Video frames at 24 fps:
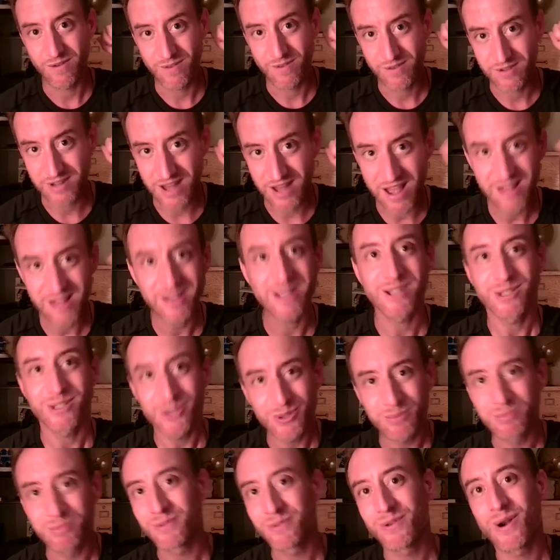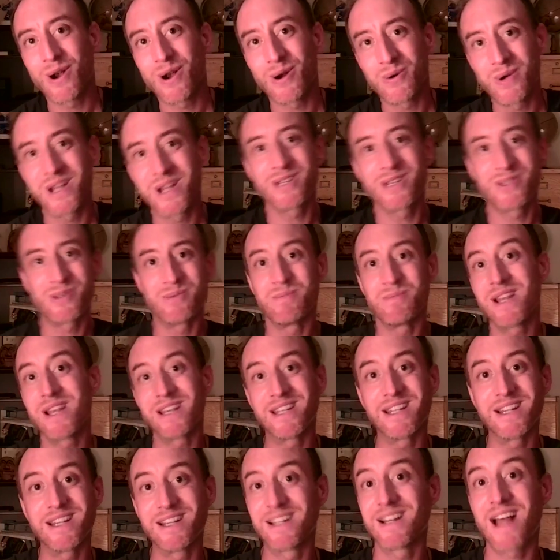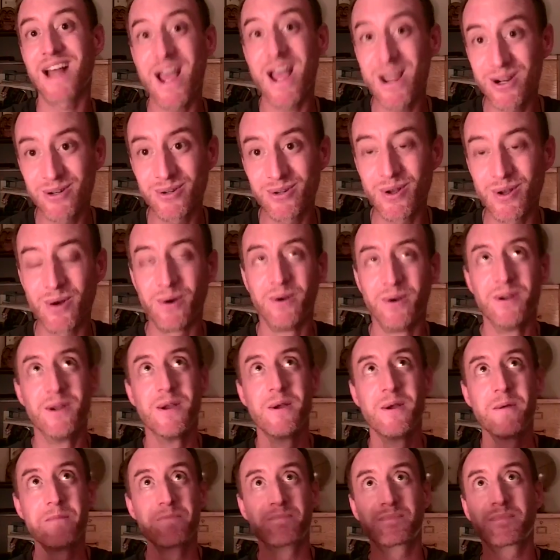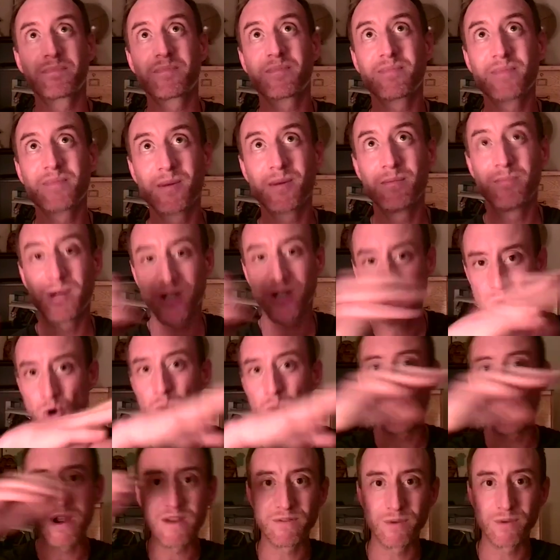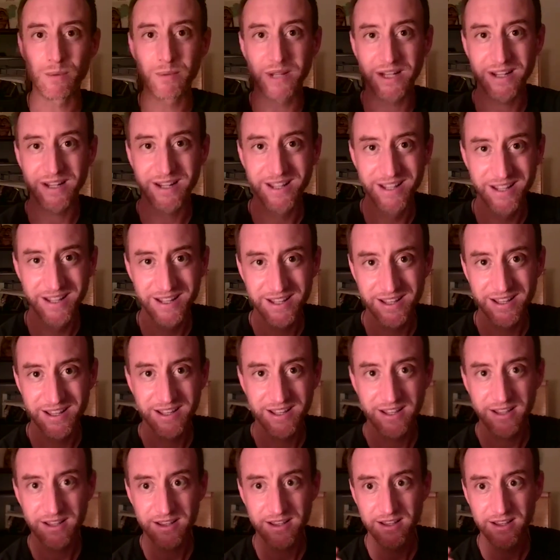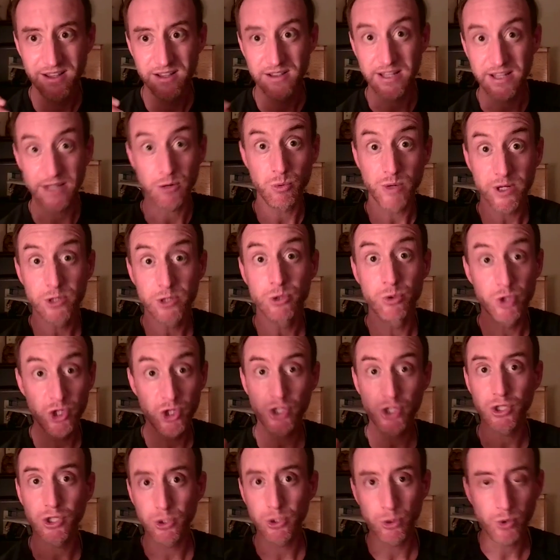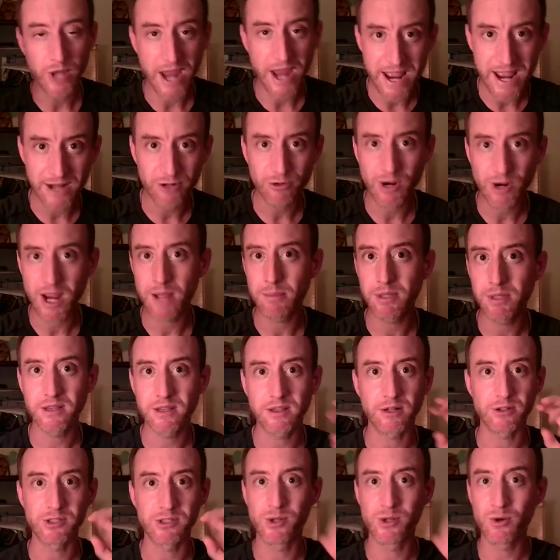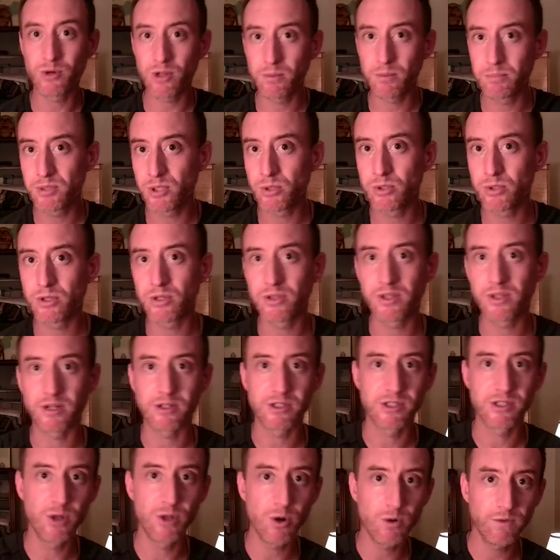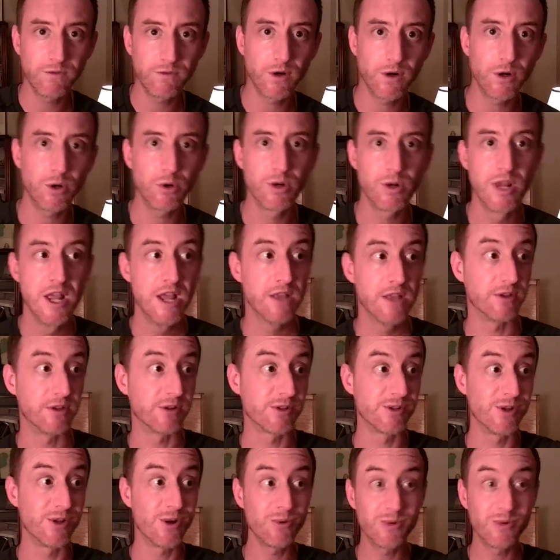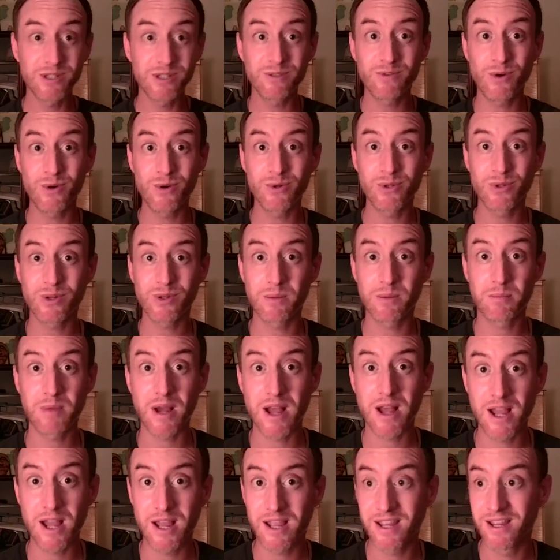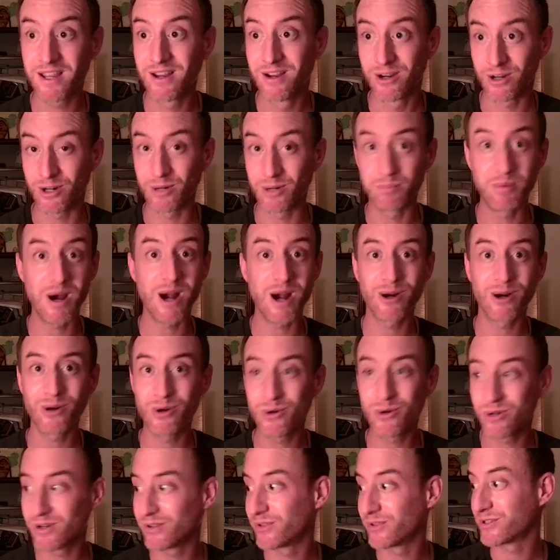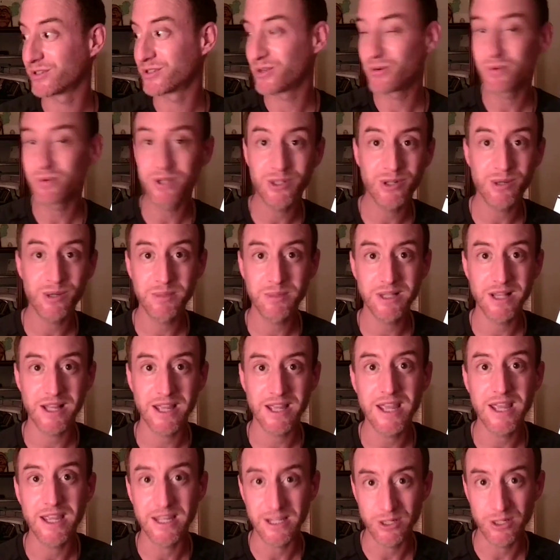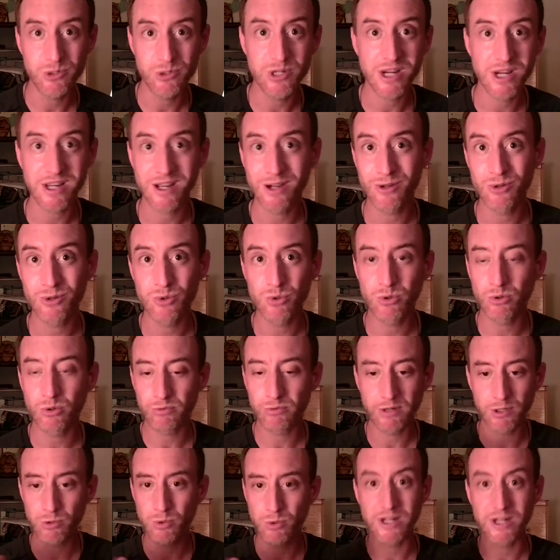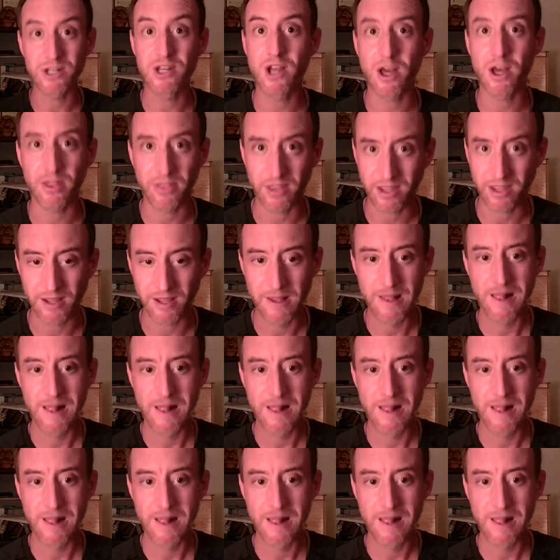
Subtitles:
Not like super far away because you might need it. I don't know. But go away from it. Like where you can't grab it. There's no computer. There's no phone. There's no one's phone you can buy or borrow, or there's no one you can be like, hey, can you check on Google real quick? Nothing.